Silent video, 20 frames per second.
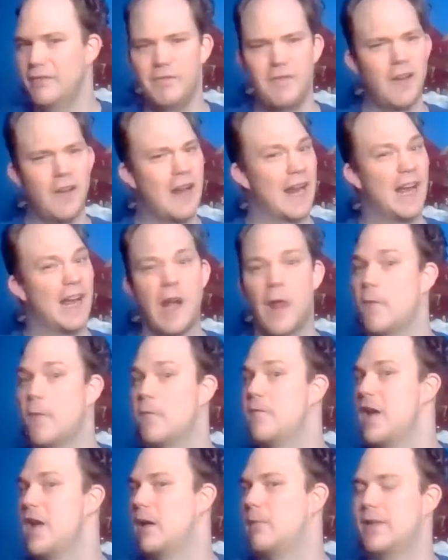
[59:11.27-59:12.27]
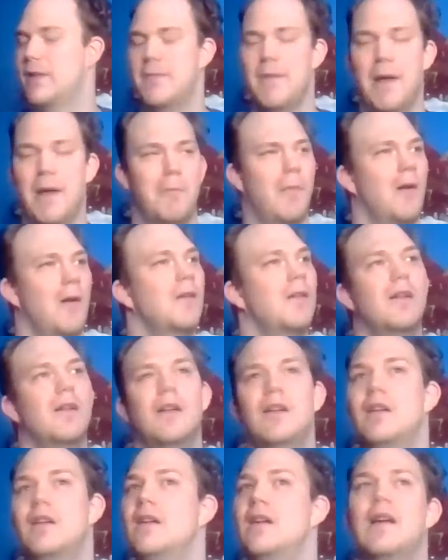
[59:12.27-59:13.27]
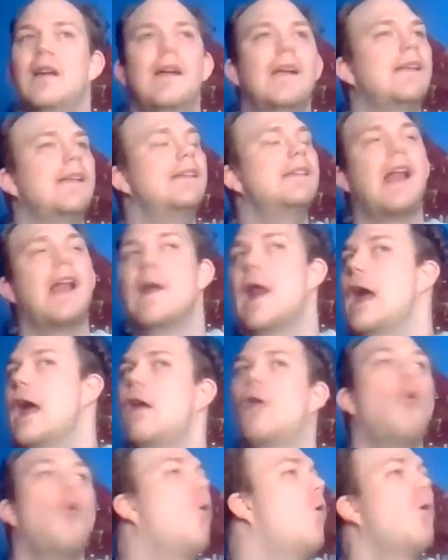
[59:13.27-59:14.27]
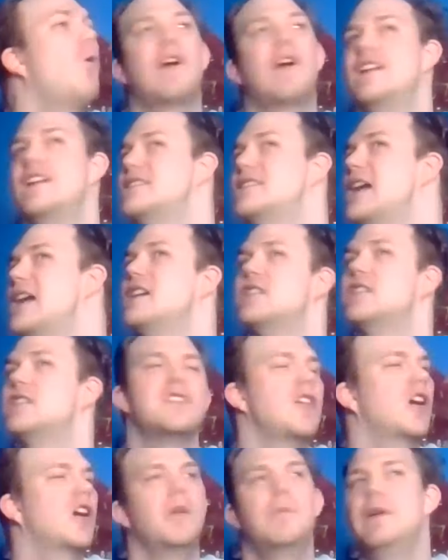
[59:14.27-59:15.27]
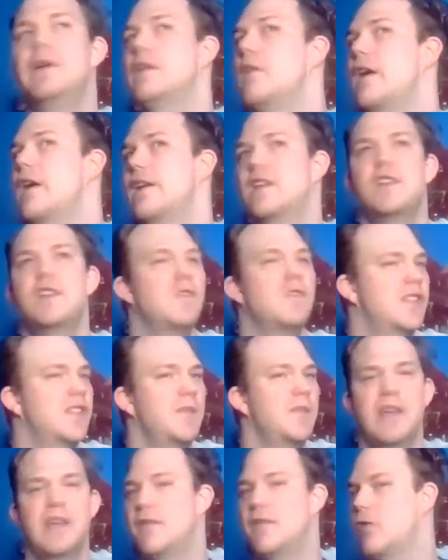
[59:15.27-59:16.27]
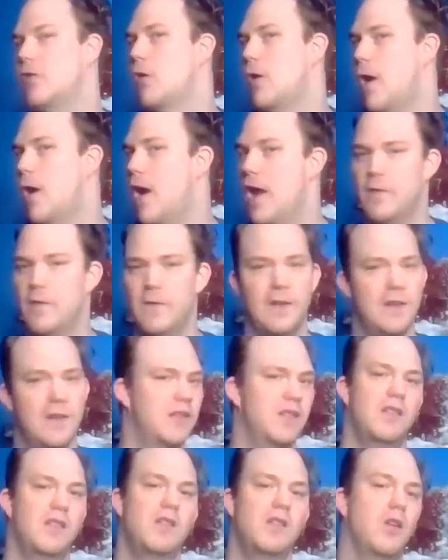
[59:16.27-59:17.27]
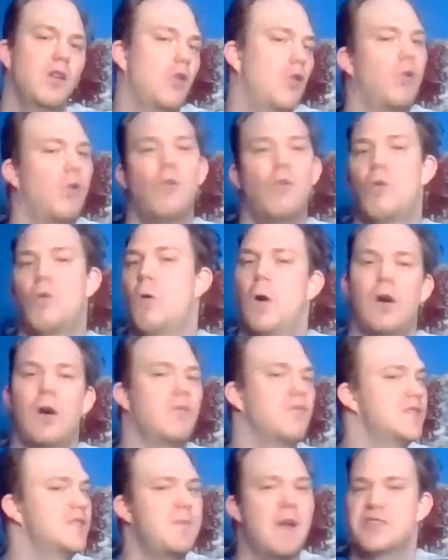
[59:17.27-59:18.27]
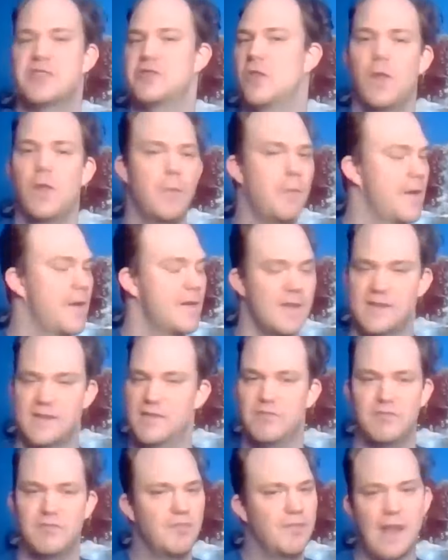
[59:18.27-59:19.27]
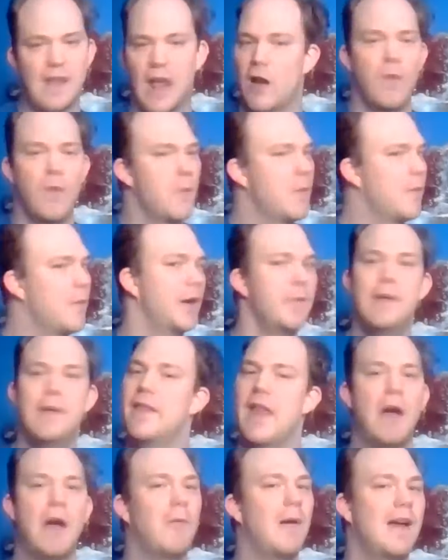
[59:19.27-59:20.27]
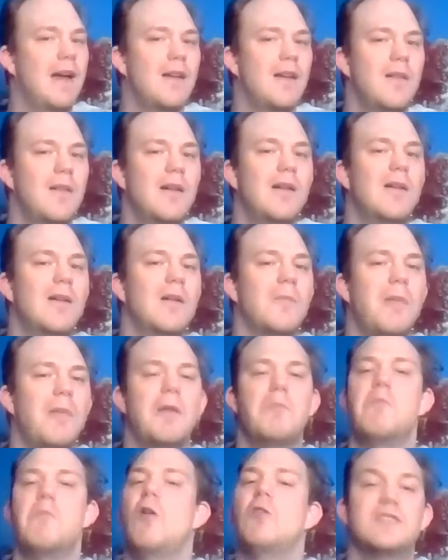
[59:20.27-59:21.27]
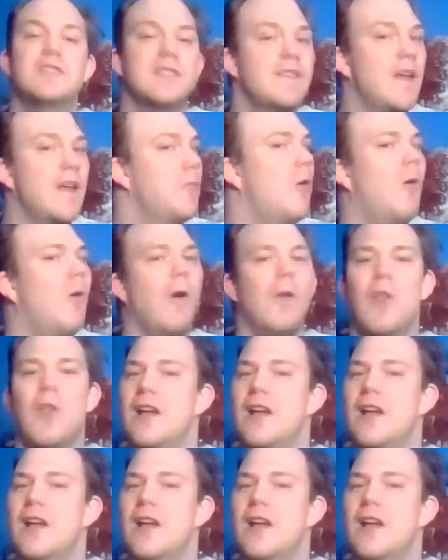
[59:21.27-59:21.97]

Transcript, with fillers: They're getting another family member. Now, not all organizations are going to be like U C P of Long Island or Special Olympics. Not all of them are going to be that way, but most of them are.